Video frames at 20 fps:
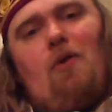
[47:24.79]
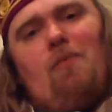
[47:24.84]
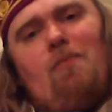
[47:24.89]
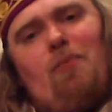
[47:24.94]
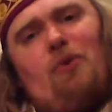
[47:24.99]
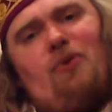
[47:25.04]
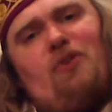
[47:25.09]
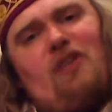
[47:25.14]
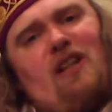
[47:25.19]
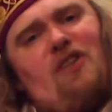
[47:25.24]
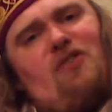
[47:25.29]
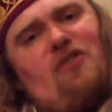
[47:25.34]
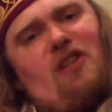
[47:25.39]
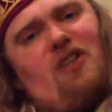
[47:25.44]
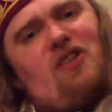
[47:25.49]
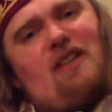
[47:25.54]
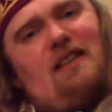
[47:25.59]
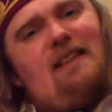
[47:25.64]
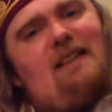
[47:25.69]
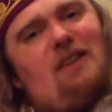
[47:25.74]
But
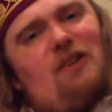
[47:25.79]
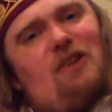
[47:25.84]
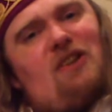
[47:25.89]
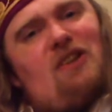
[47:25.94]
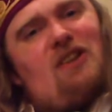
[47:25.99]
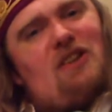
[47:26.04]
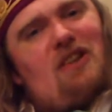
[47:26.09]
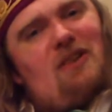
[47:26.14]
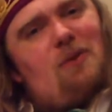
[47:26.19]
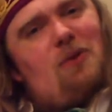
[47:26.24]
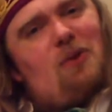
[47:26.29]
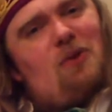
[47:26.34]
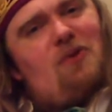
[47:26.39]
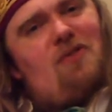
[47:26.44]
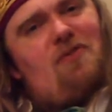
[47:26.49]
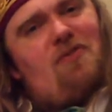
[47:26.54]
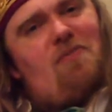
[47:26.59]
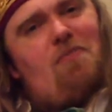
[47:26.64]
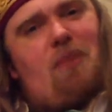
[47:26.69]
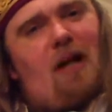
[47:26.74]
interestingly does sort
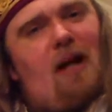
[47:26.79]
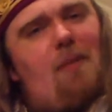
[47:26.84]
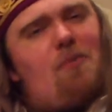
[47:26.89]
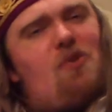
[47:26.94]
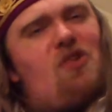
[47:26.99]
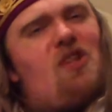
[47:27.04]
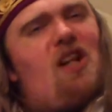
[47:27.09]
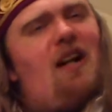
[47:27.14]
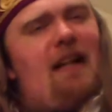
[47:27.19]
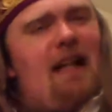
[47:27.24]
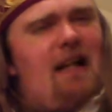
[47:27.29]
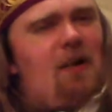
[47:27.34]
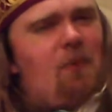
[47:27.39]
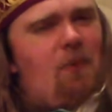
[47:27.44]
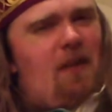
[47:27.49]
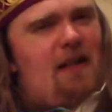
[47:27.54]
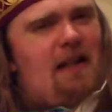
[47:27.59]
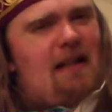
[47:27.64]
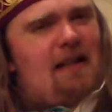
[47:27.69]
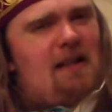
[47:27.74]
of perhaps tie in
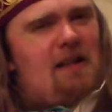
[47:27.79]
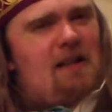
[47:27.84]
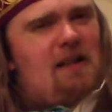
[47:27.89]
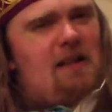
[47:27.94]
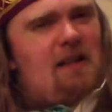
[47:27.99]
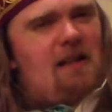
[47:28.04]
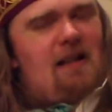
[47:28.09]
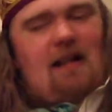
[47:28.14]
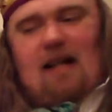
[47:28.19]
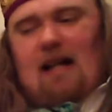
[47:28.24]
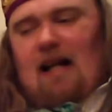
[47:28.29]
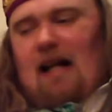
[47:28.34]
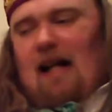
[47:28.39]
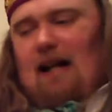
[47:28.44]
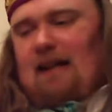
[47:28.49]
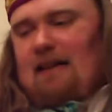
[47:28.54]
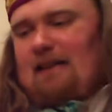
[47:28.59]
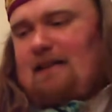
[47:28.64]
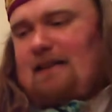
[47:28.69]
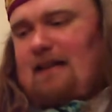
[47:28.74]
with it,
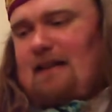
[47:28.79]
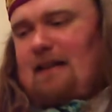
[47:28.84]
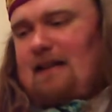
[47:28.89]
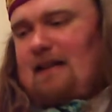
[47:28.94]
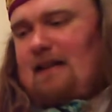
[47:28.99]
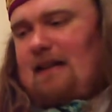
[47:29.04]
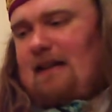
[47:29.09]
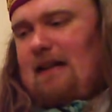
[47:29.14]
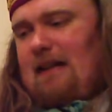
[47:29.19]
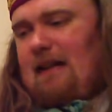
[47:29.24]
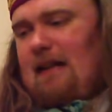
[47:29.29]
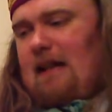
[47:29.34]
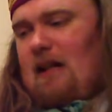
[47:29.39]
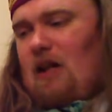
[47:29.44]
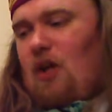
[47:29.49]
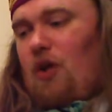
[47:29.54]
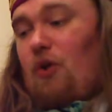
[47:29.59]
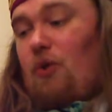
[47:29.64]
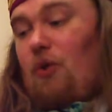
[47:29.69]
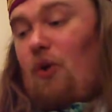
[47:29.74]
and the
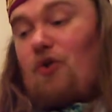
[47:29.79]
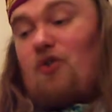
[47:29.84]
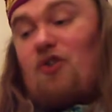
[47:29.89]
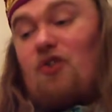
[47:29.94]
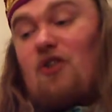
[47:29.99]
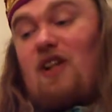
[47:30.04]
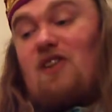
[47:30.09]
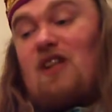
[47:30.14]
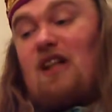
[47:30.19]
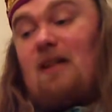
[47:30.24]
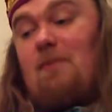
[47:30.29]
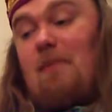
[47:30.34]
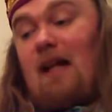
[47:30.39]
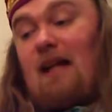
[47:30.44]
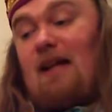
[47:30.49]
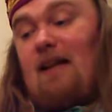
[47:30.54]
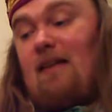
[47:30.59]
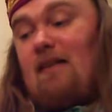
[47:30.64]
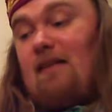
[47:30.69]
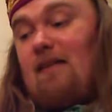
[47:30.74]
cross-dressing men